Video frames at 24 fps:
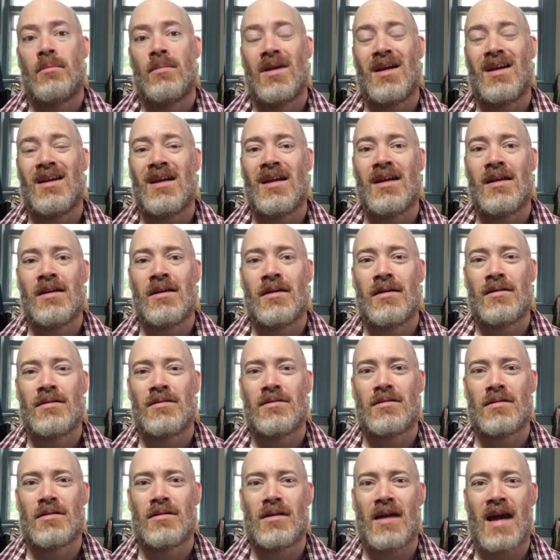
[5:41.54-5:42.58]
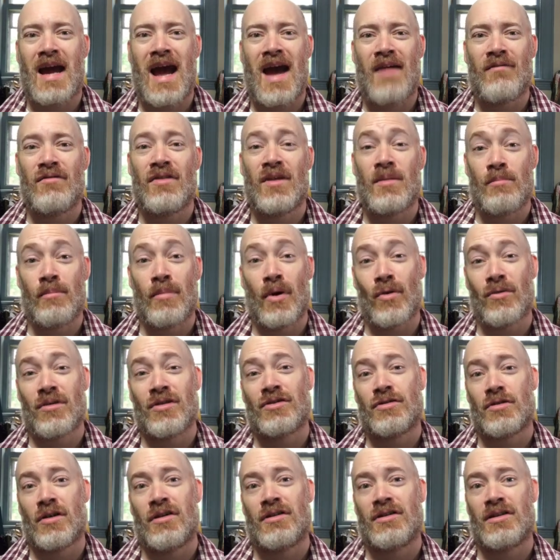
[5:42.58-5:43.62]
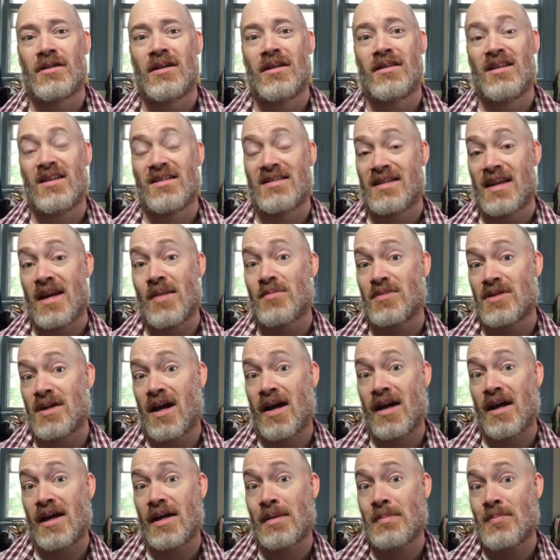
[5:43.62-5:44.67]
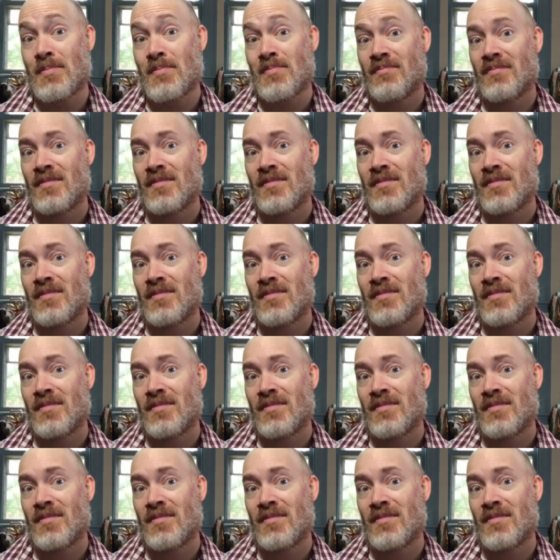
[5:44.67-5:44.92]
and have them both charging at the same time